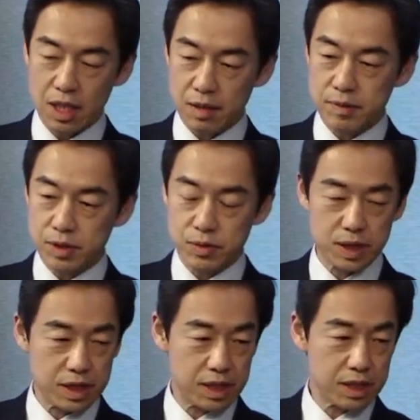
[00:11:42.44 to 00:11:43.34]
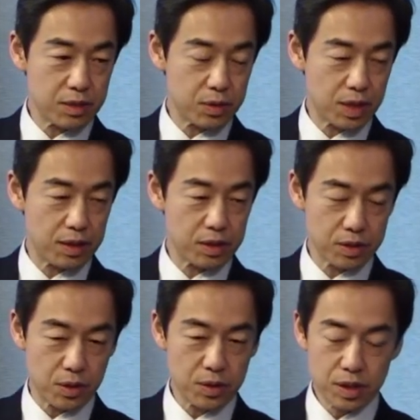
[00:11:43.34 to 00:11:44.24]
between the Tokyo and the
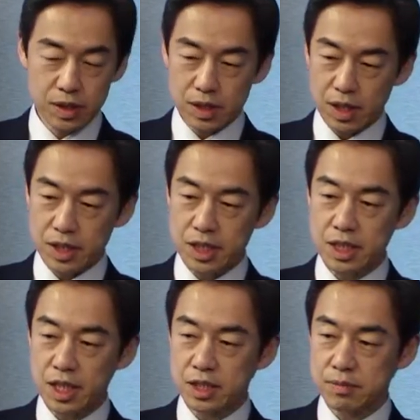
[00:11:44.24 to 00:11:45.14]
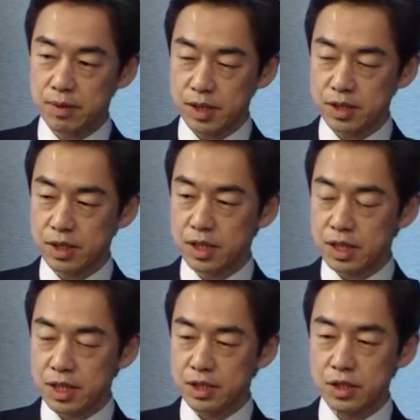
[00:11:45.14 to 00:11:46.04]
Seoul. he expressed
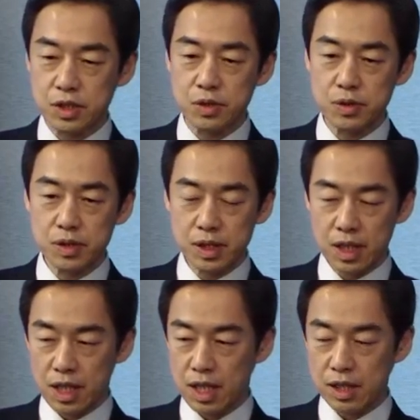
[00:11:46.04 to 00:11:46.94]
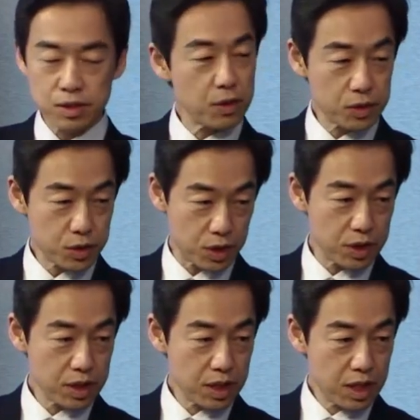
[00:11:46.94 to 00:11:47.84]
his new
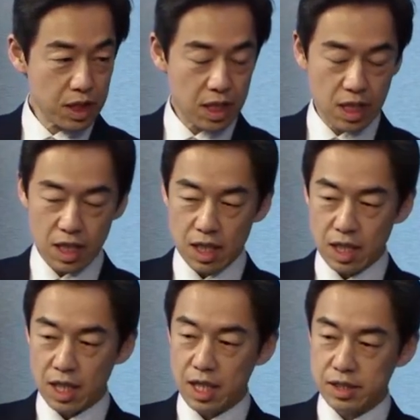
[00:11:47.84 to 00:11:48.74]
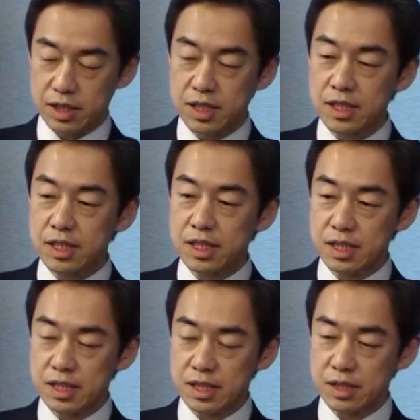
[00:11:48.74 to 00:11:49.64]
solution, and he,
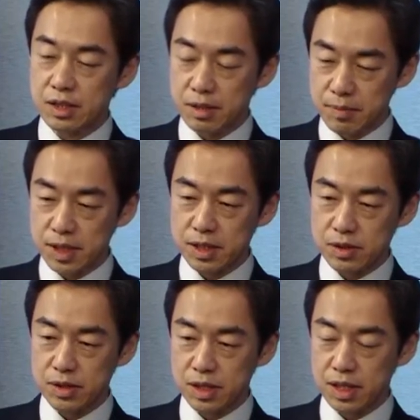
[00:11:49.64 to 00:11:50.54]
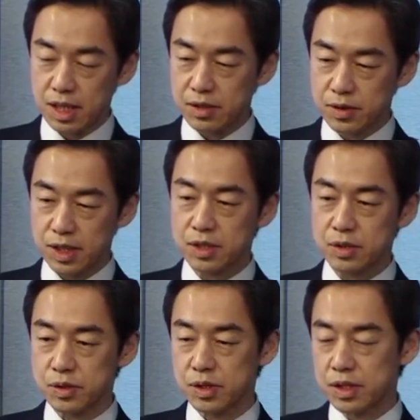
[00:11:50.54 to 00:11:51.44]
he repeatedly tried to